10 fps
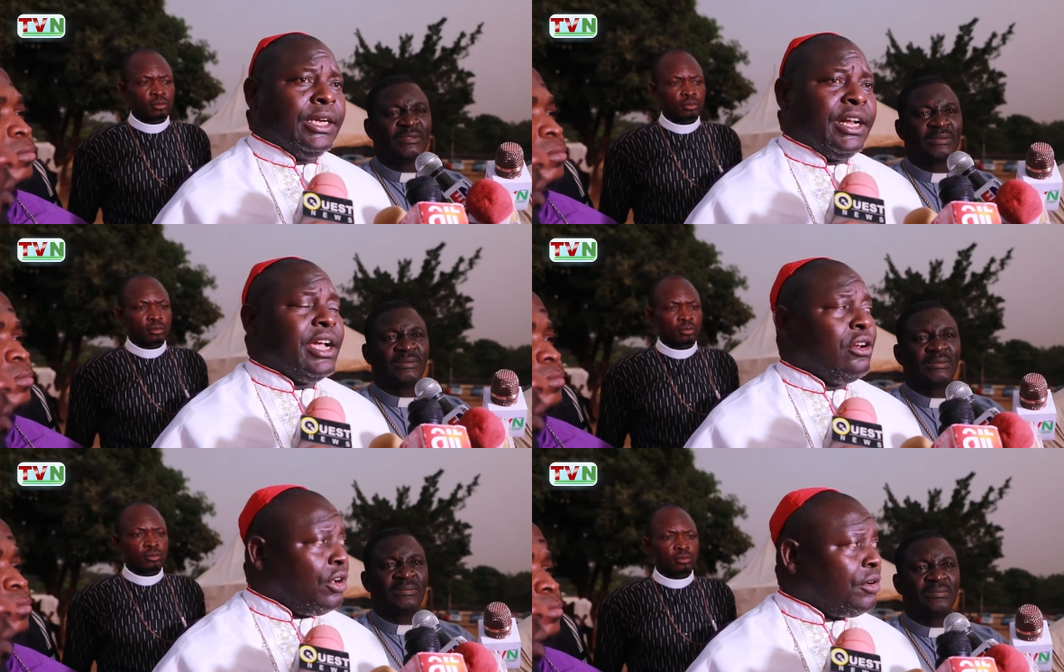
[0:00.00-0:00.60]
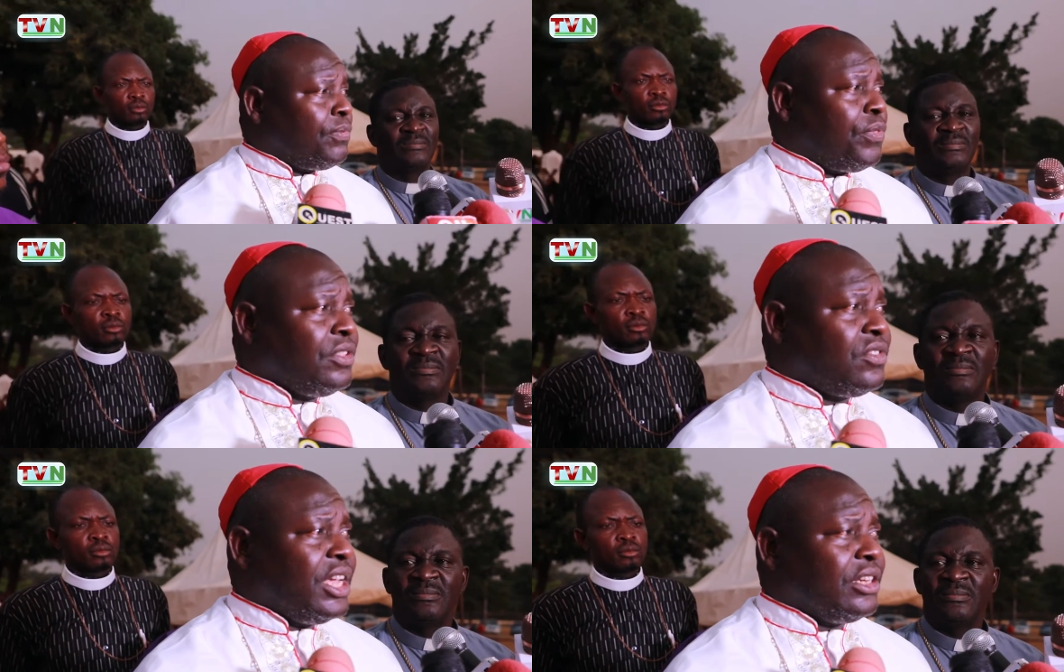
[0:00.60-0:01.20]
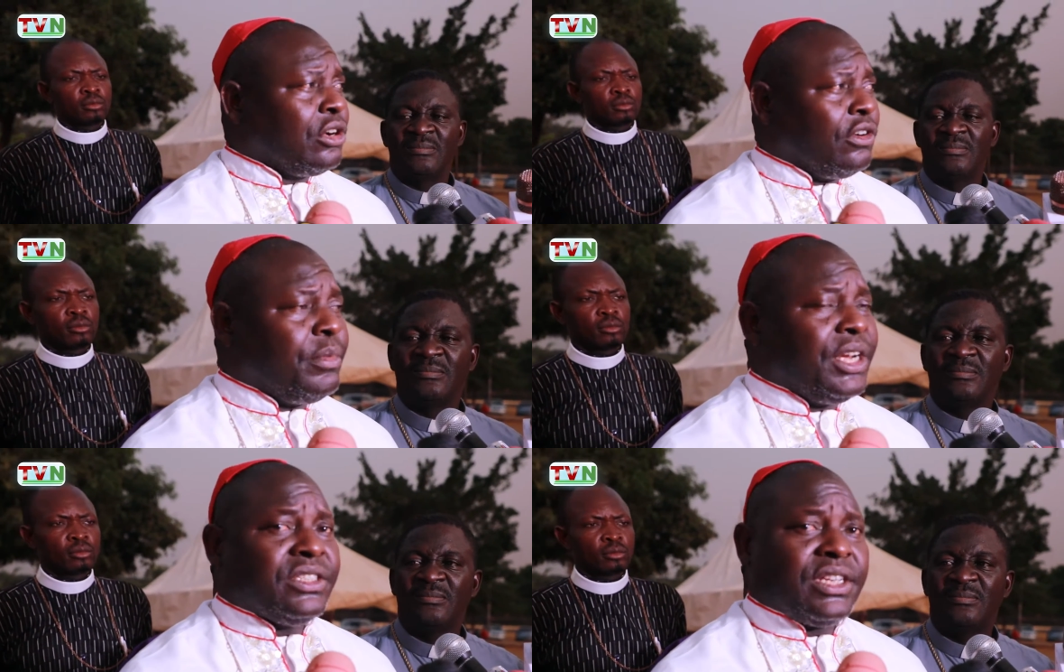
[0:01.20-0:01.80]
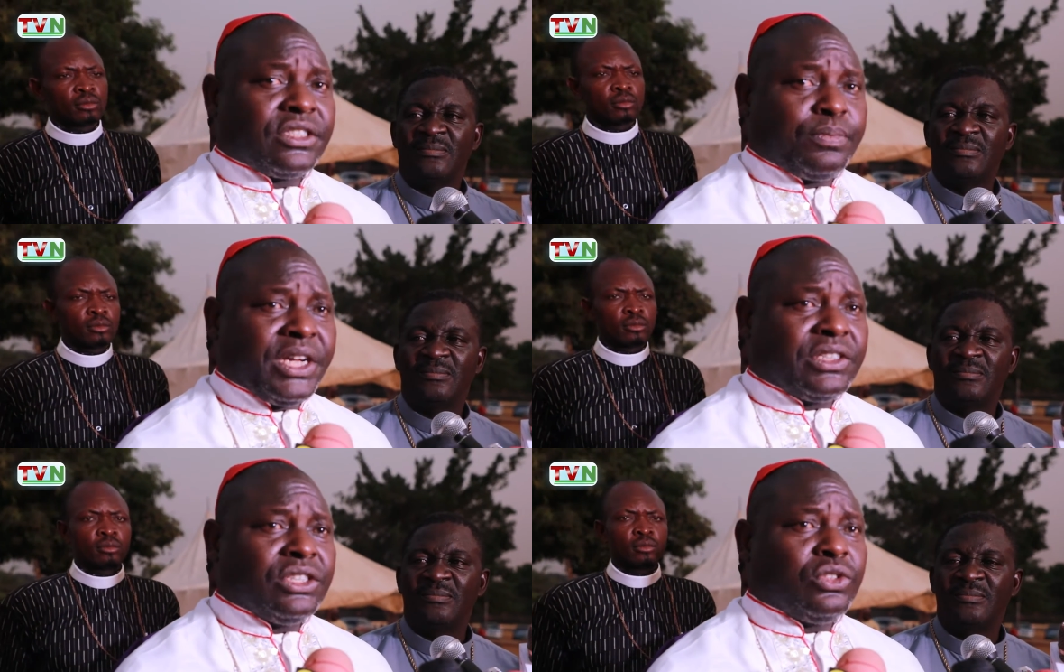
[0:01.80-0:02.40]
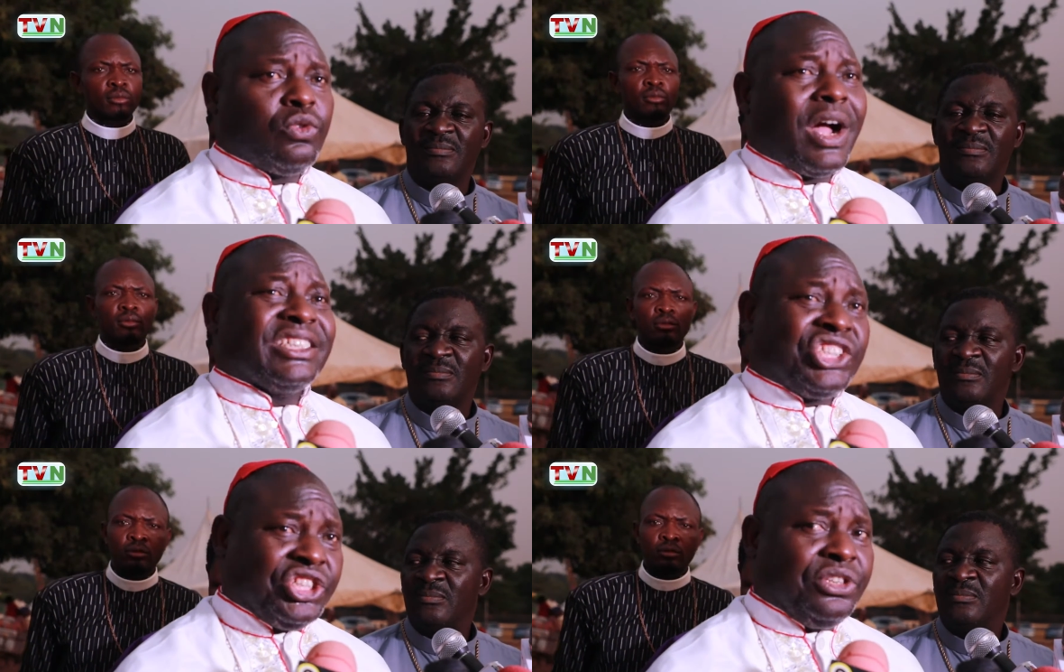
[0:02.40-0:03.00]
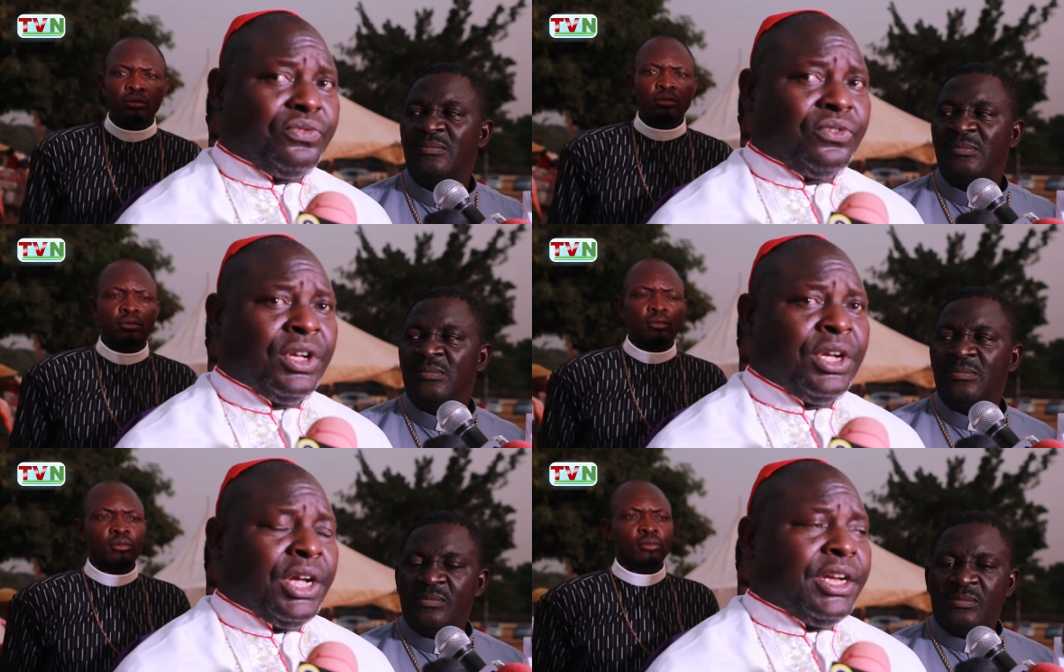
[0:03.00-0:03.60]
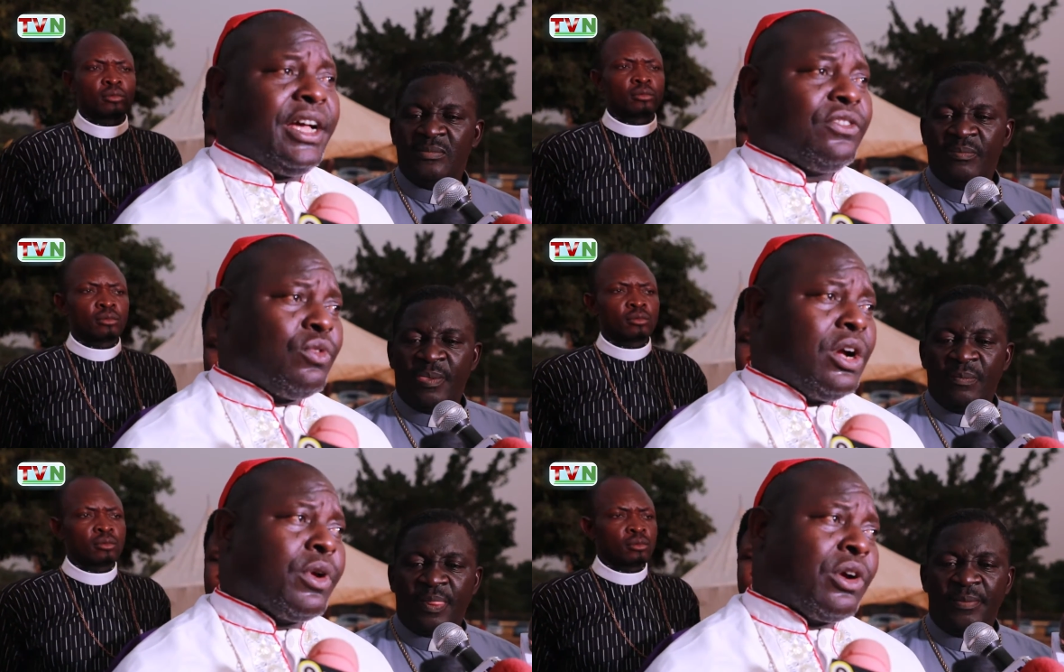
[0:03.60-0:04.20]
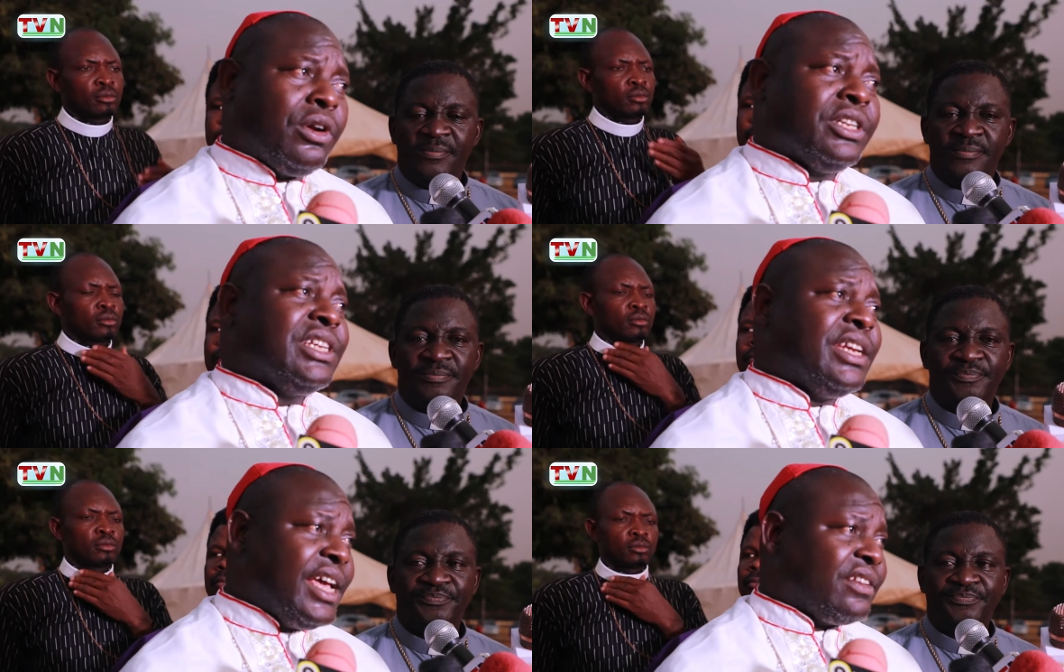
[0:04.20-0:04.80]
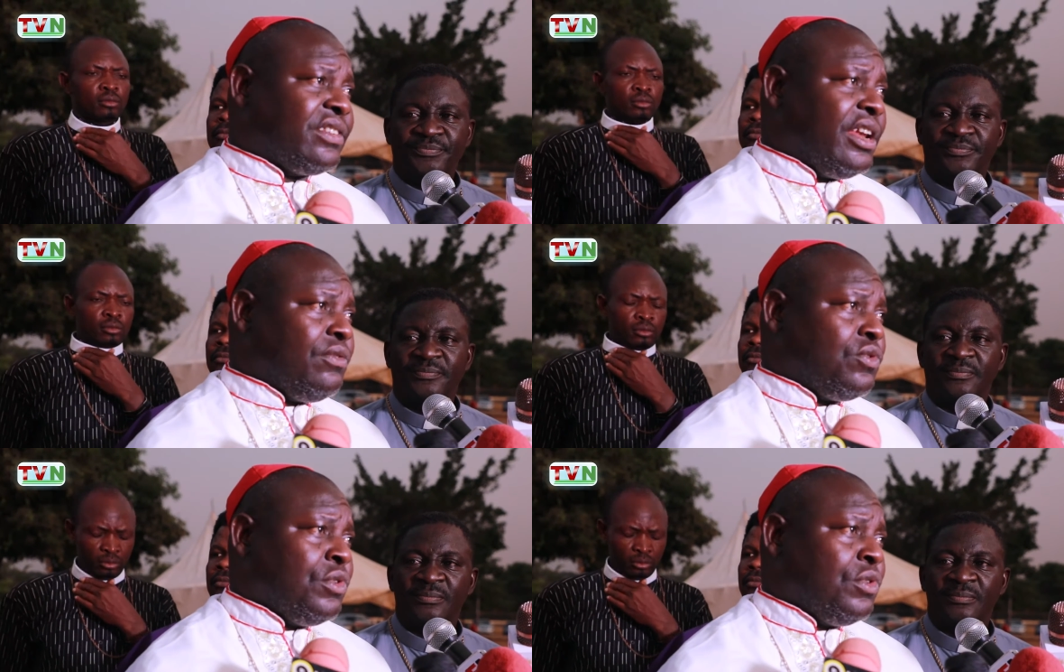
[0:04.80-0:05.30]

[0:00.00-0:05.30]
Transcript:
Speaker 1: There are a lot of things that the government is expecting to achieve, and that's why we call it the next level.